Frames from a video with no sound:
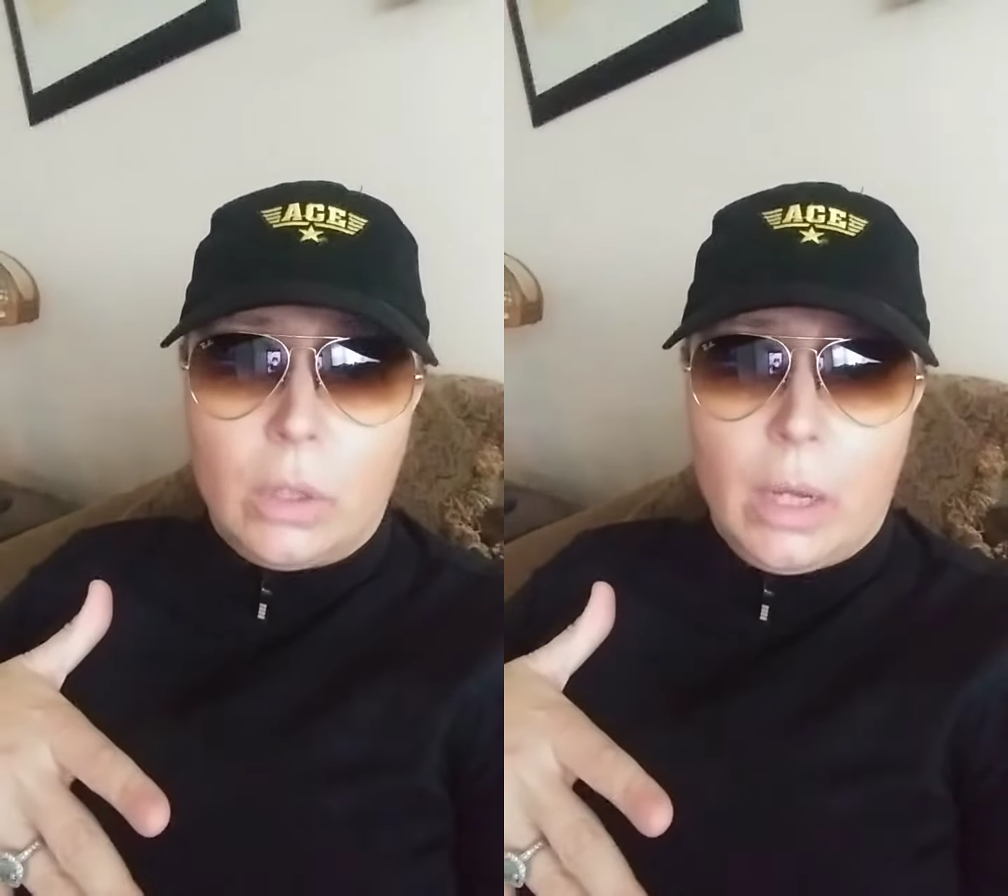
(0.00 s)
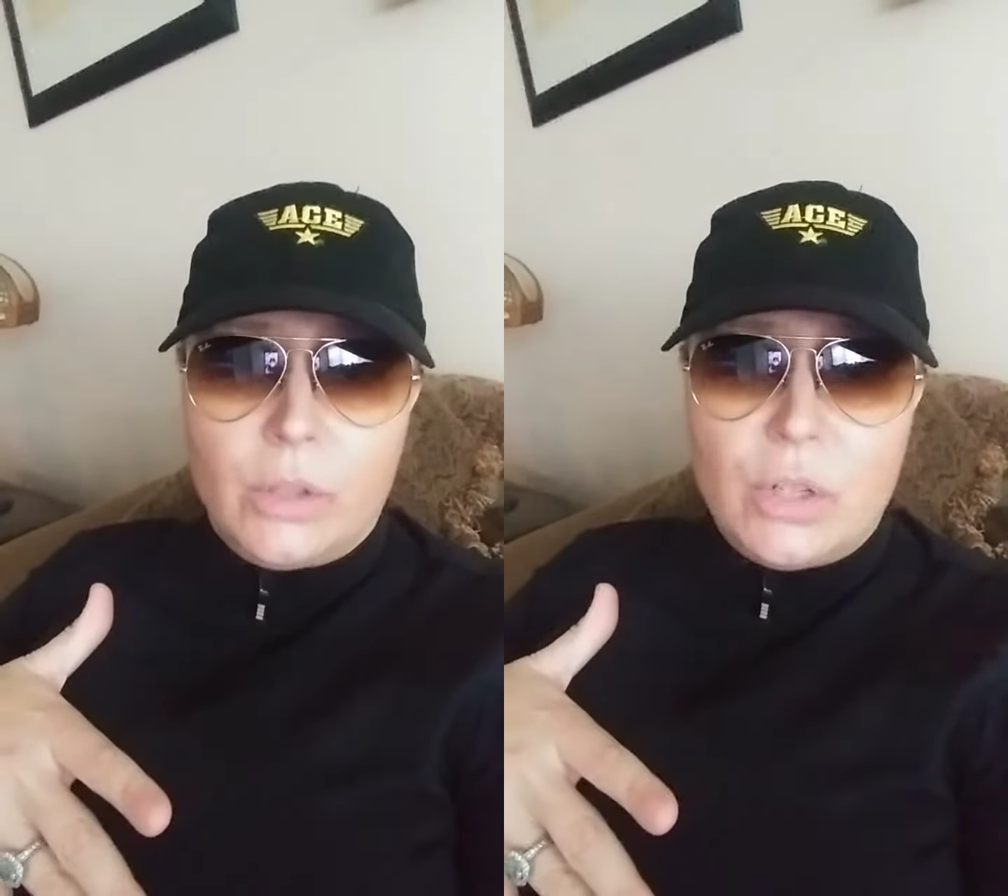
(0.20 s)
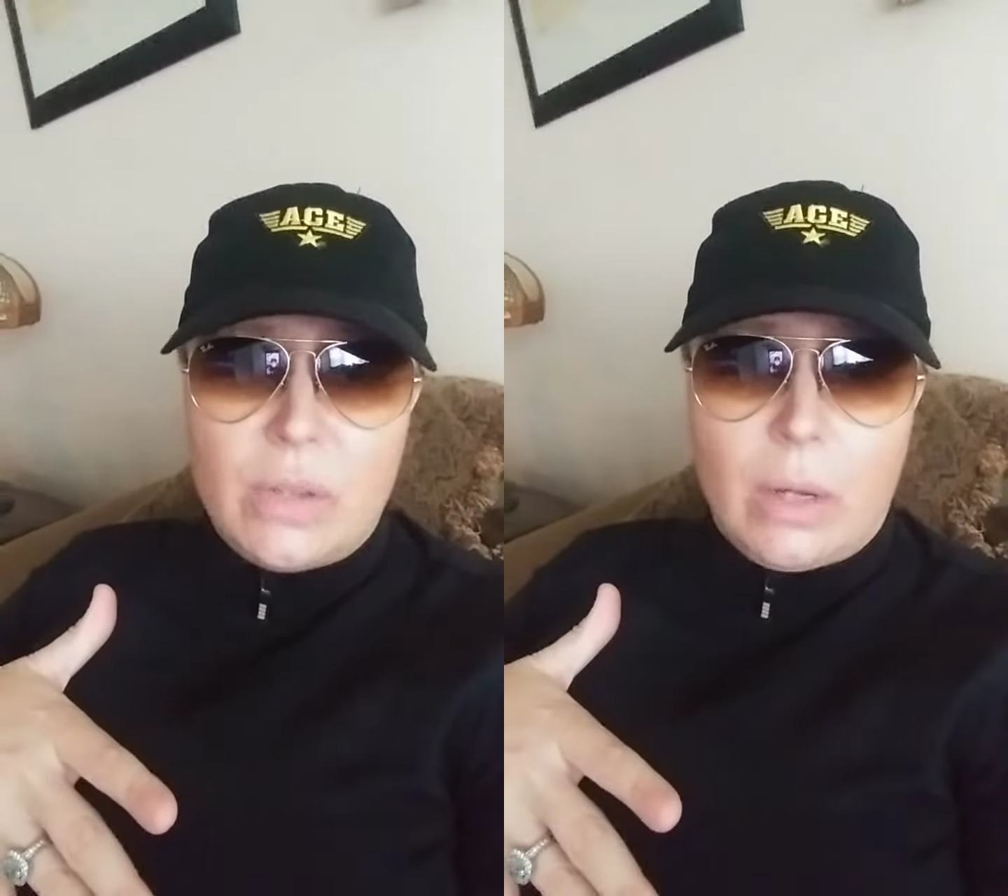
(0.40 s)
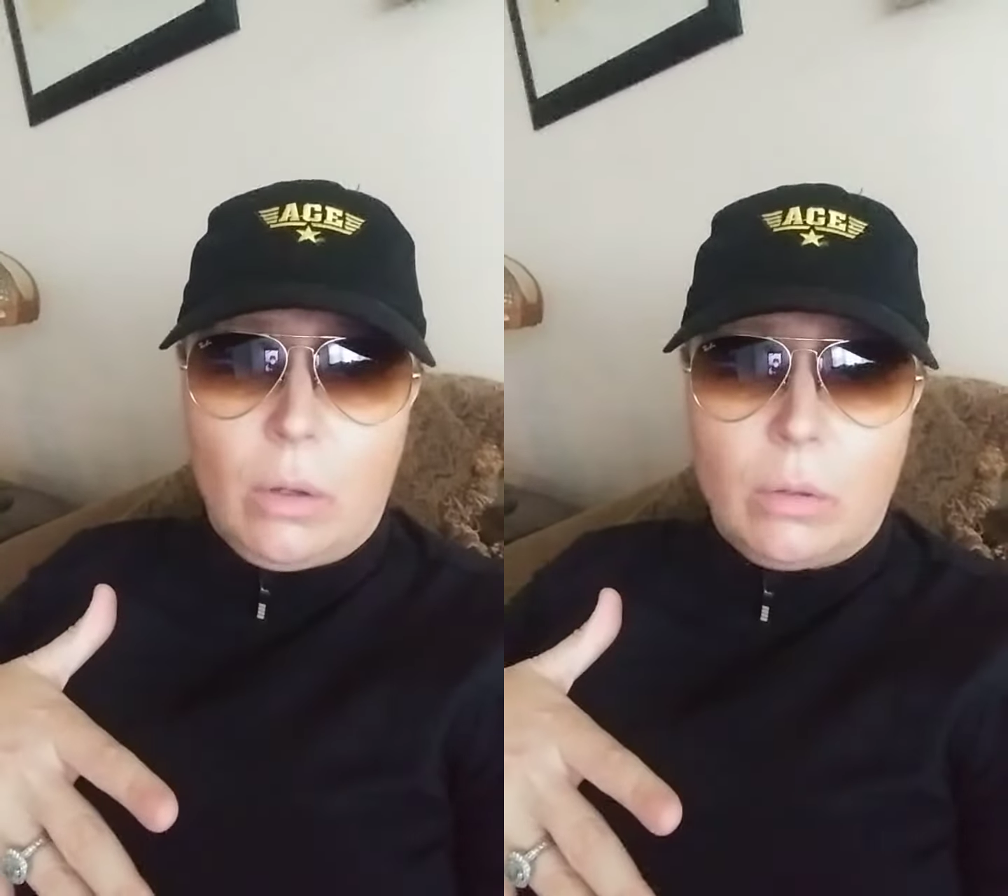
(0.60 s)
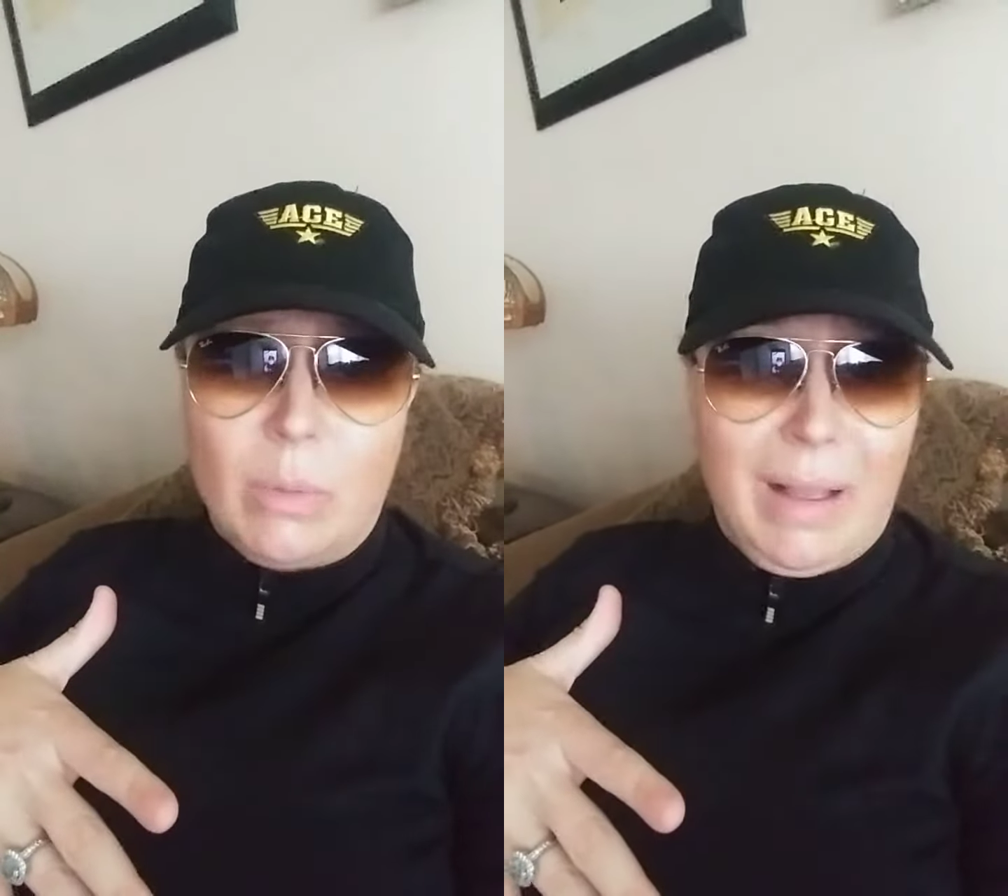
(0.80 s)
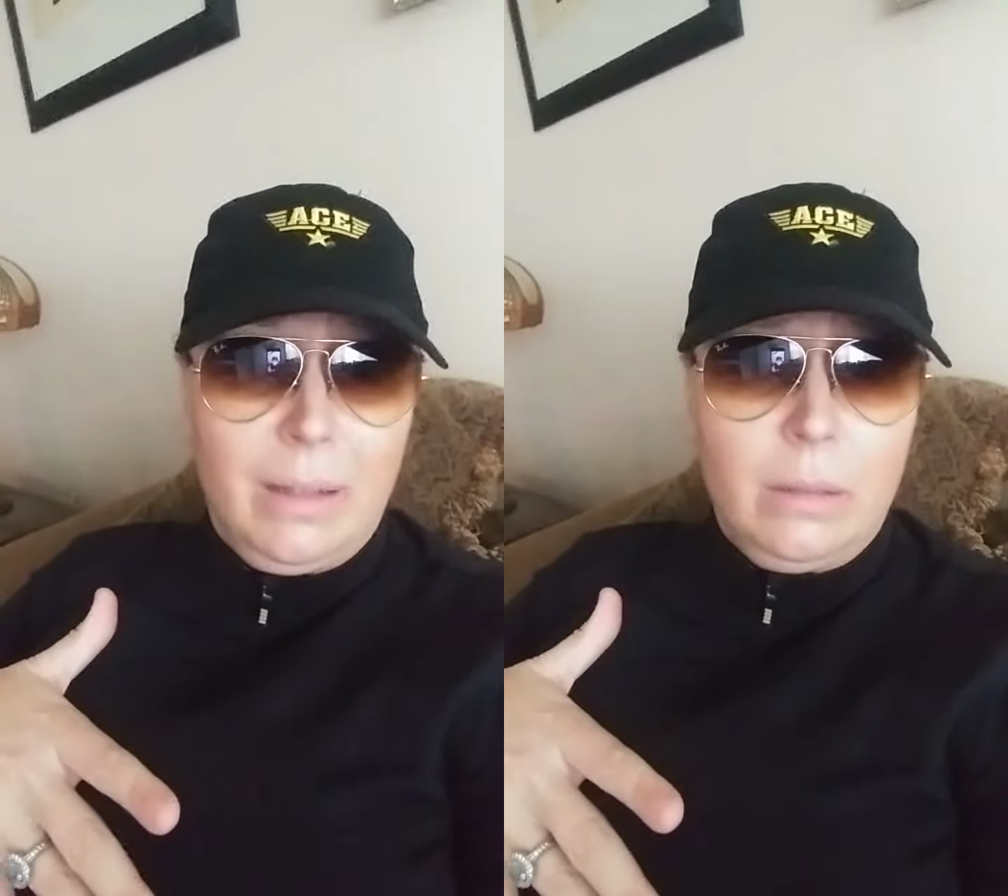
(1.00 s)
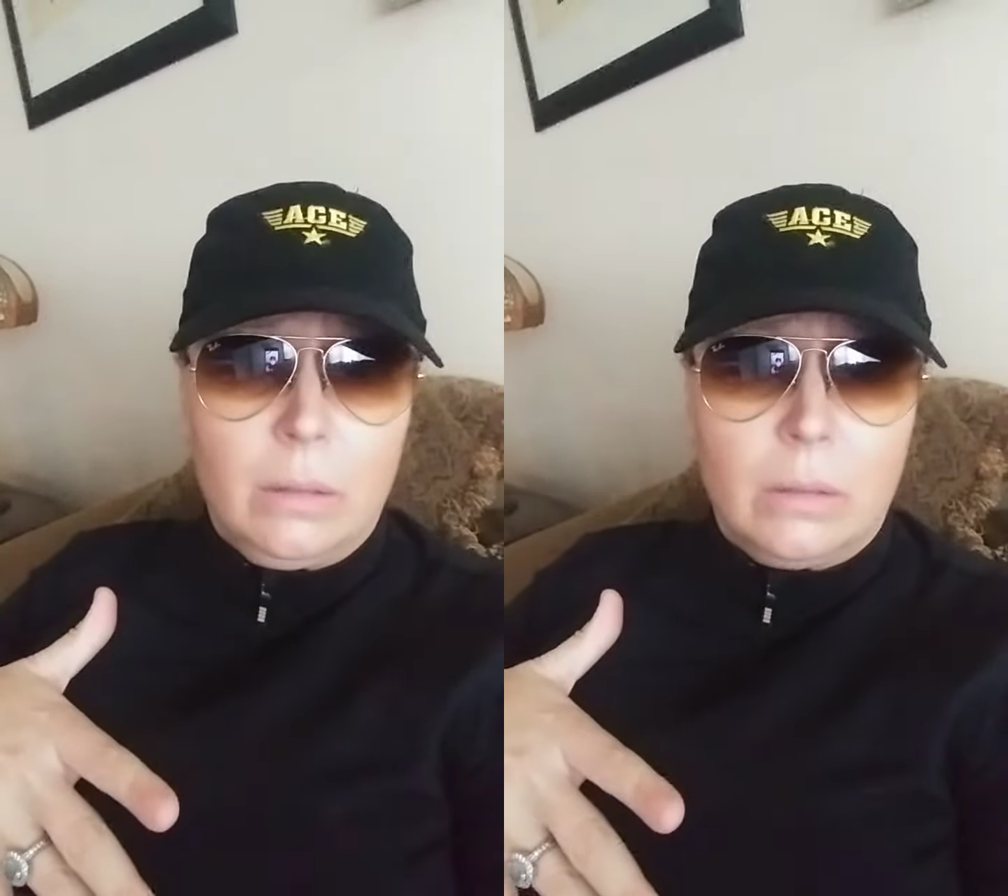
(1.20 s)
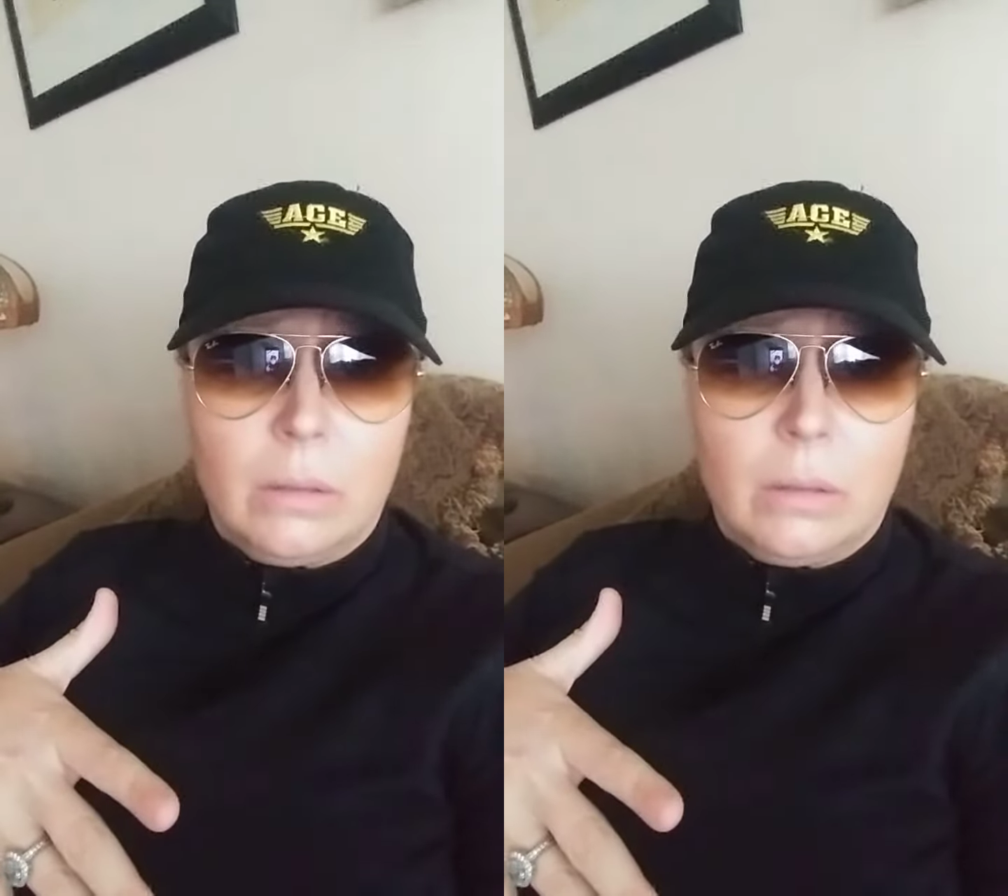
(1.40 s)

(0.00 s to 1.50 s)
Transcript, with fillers: and she's like, what?